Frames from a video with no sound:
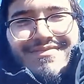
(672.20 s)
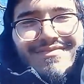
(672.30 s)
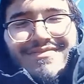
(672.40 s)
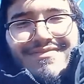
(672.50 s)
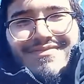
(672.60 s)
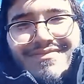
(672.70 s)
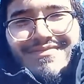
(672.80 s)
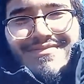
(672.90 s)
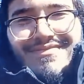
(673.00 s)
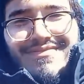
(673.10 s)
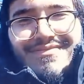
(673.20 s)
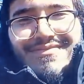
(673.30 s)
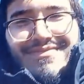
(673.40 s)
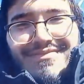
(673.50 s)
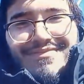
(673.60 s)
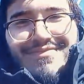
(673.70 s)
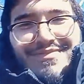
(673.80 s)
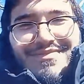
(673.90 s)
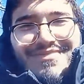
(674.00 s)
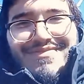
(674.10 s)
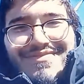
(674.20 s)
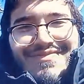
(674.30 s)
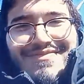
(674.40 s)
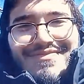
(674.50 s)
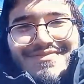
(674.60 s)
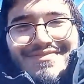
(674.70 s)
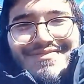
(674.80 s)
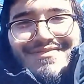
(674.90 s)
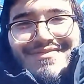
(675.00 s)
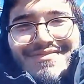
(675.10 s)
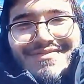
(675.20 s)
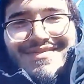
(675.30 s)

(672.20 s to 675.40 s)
the thick. You know what I'm saying? The thickness of the chowder. You know.